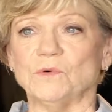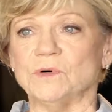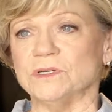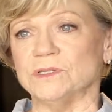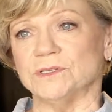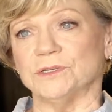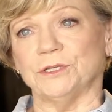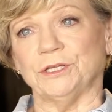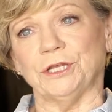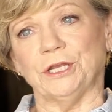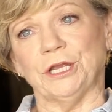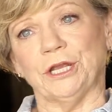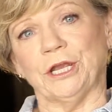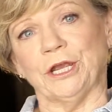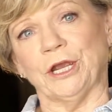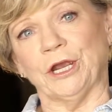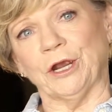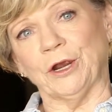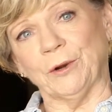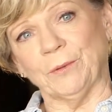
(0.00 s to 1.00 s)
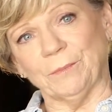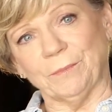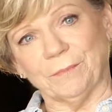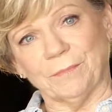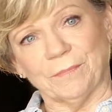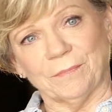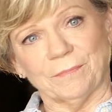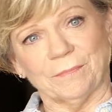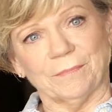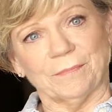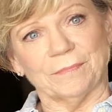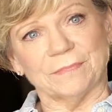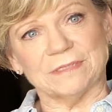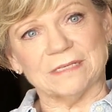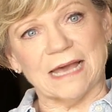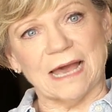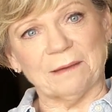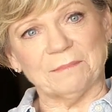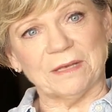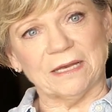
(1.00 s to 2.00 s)
was
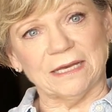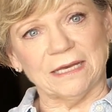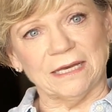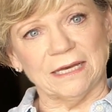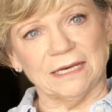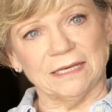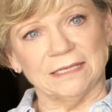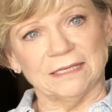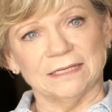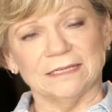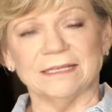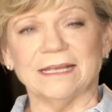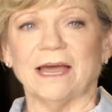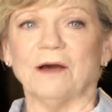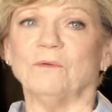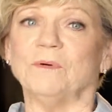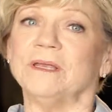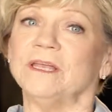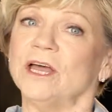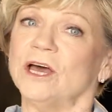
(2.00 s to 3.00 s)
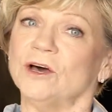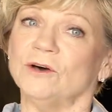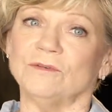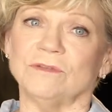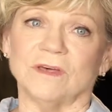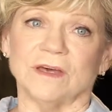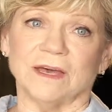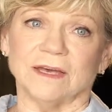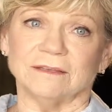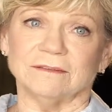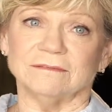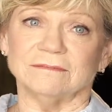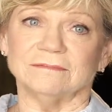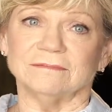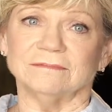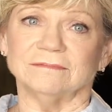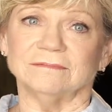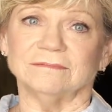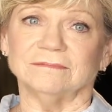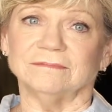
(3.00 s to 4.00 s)
time to end. Now we know that
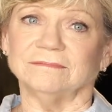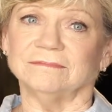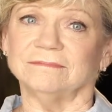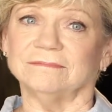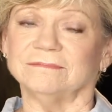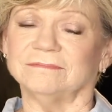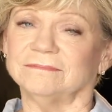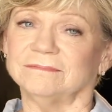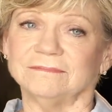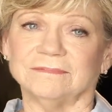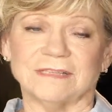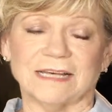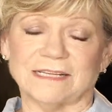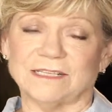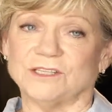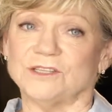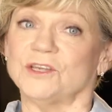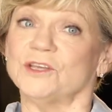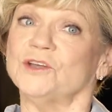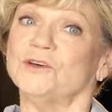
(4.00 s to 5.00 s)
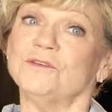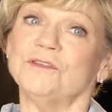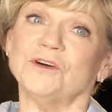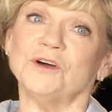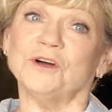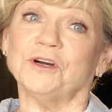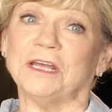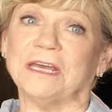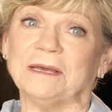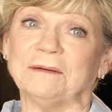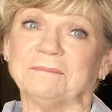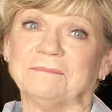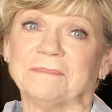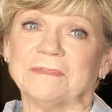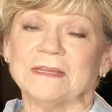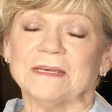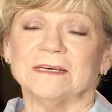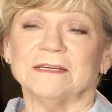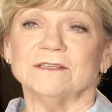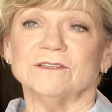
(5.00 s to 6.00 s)
that's the new 30.
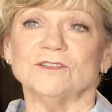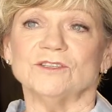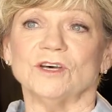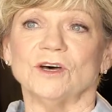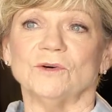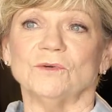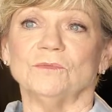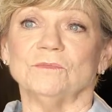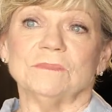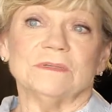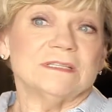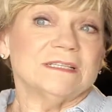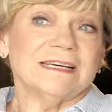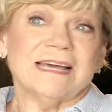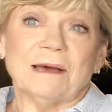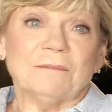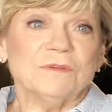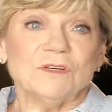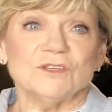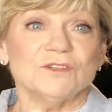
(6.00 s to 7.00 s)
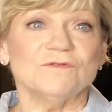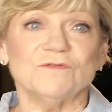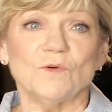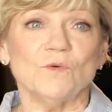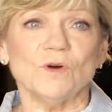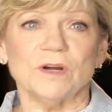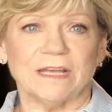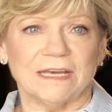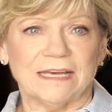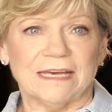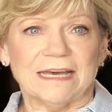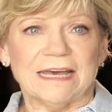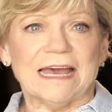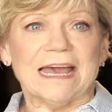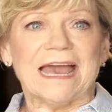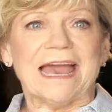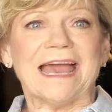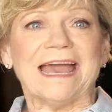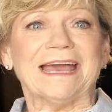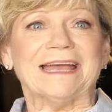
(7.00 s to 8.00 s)
So, see, I'm just 40.
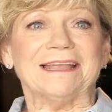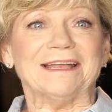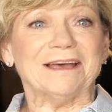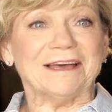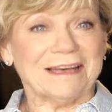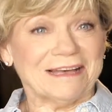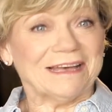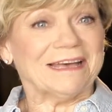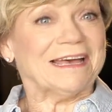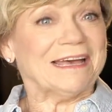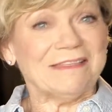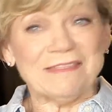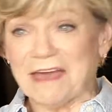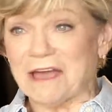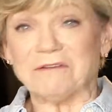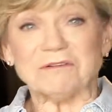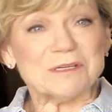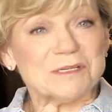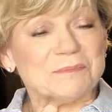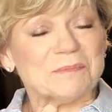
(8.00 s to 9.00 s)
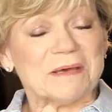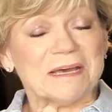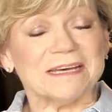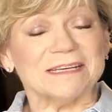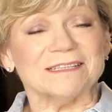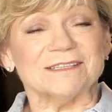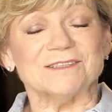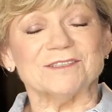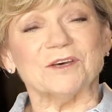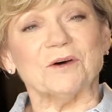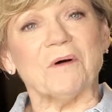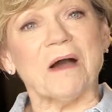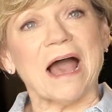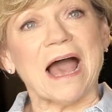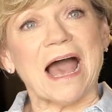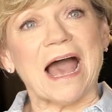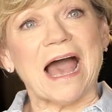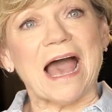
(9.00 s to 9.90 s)
And in that respect, so